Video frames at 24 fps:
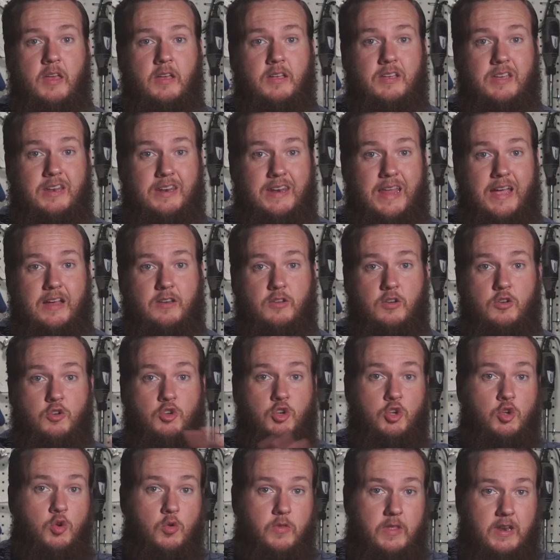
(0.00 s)
connect
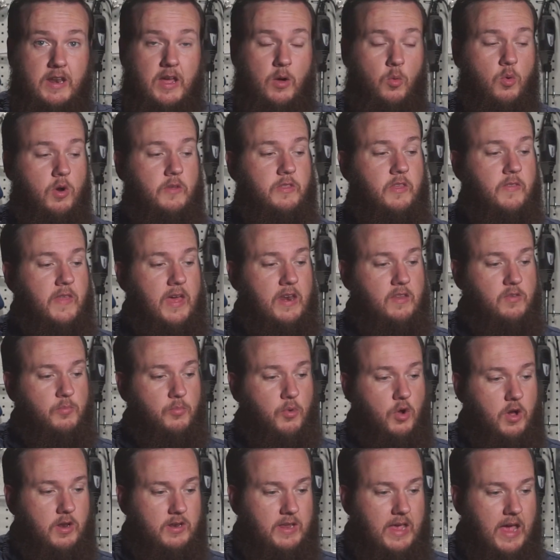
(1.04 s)
to the network that that is
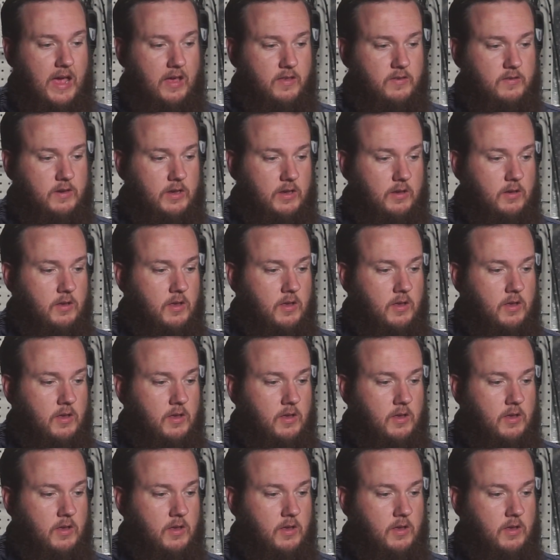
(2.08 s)
broadcasting.